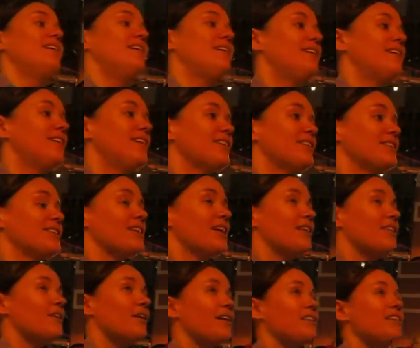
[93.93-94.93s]

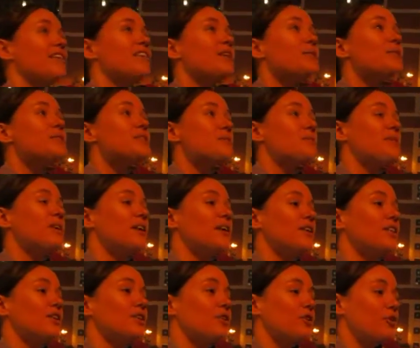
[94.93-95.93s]
I think there was something
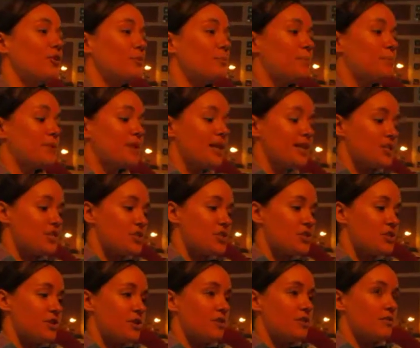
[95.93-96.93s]
in the Globe
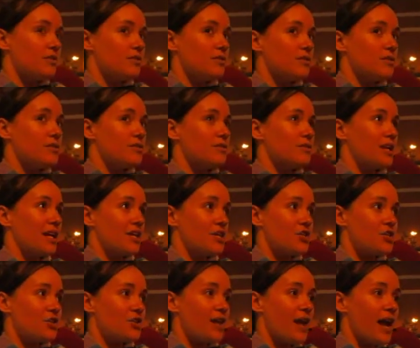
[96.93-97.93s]

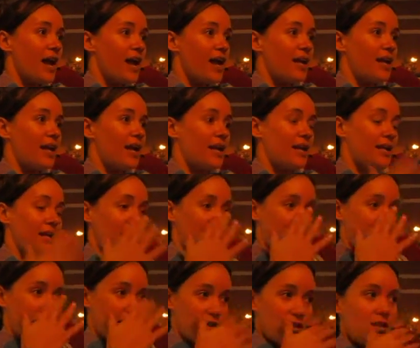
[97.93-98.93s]
yesterday and
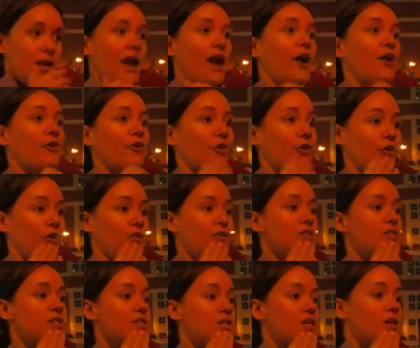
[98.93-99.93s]
in the
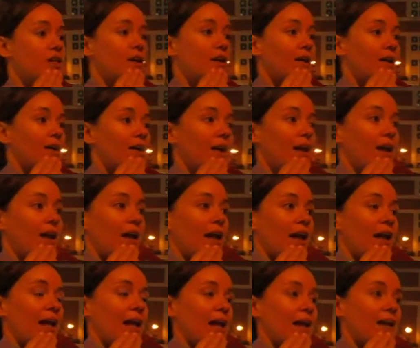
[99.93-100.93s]
Herald,
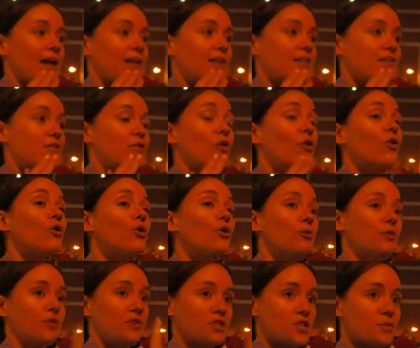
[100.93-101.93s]
and
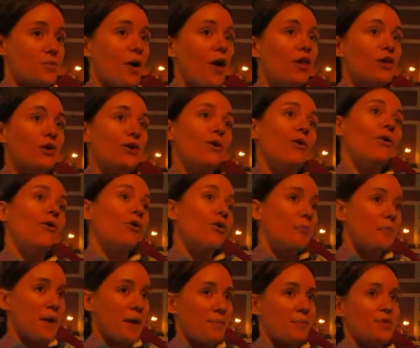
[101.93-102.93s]
the smaller local
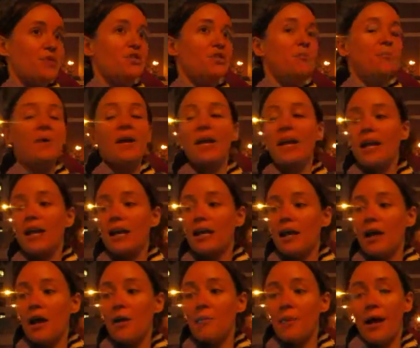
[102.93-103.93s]
papers are picking
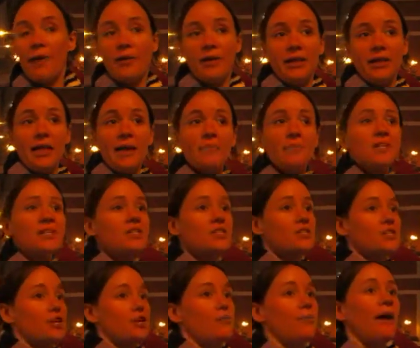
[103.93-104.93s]
it up. Out in
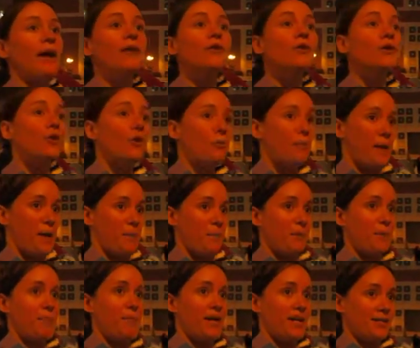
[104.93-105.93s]
Leominster, my local
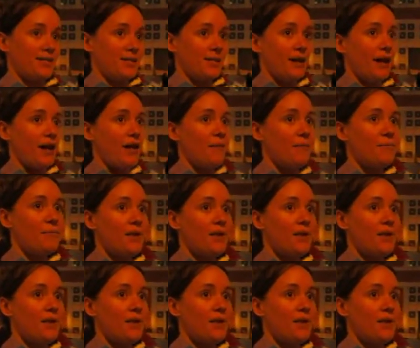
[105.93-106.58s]
paper picked it up,